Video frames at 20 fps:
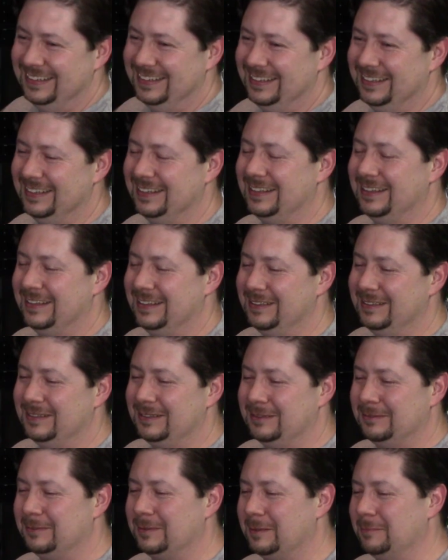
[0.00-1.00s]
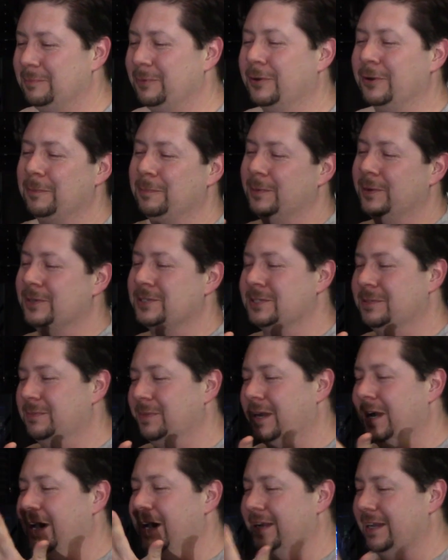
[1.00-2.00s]
the poor person
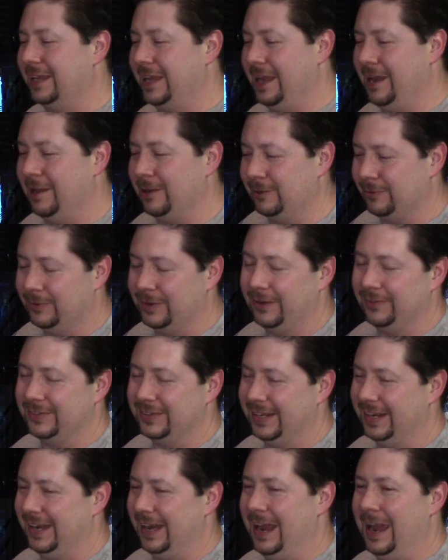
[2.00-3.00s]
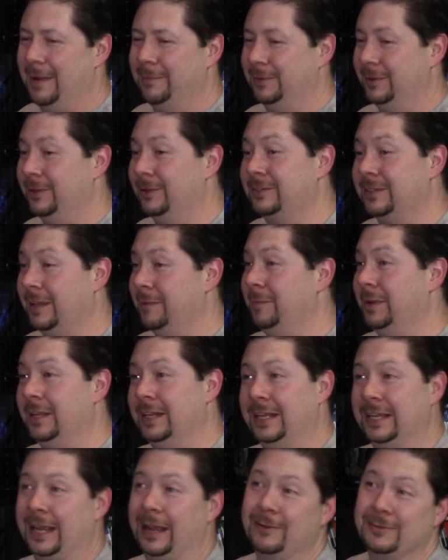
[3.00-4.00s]
behind the counter, whenever that happened, looked at me
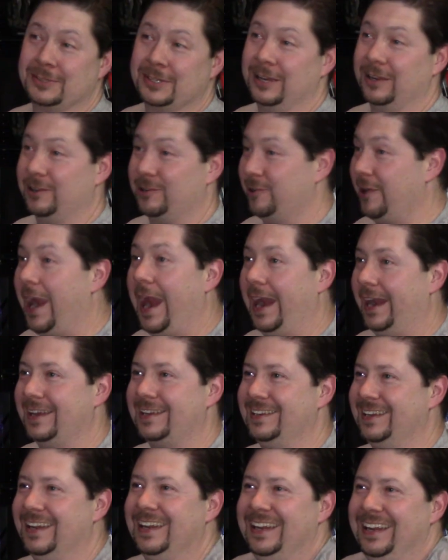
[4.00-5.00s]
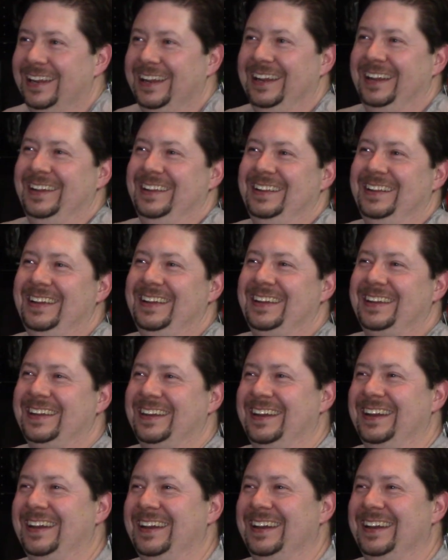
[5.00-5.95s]
like I was on crack. Like you